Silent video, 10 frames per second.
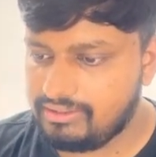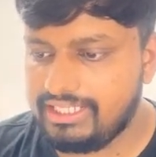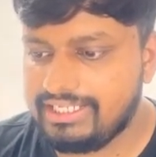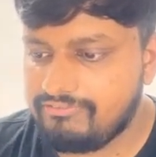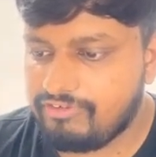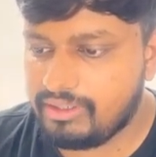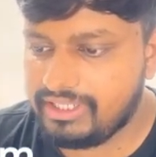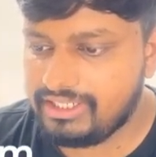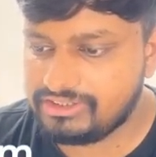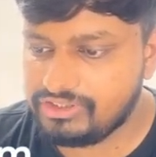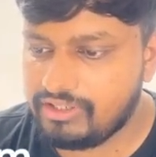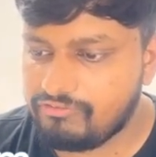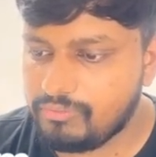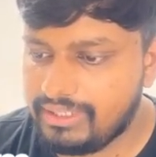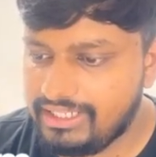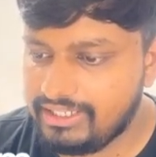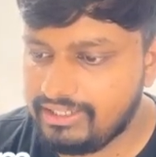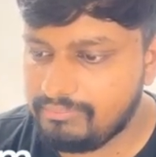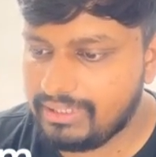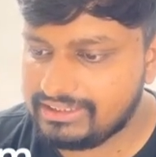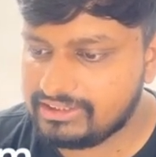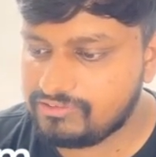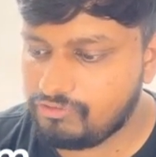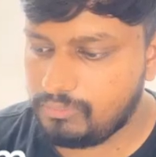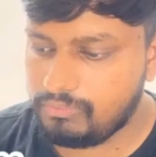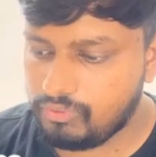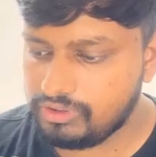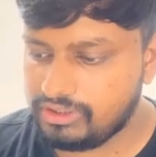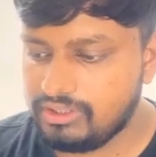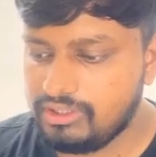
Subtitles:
like in pharma industry, you have to maintain batches for both